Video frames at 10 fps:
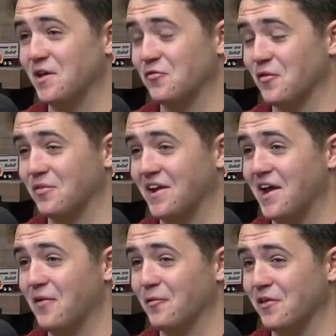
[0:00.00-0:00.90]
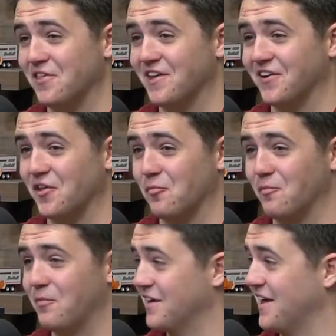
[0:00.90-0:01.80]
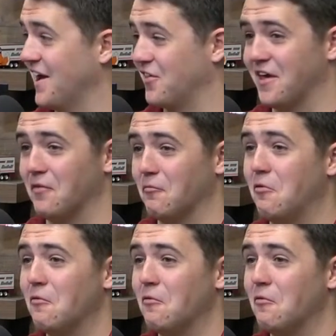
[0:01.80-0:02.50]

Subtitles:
from today when we sit on this podcast set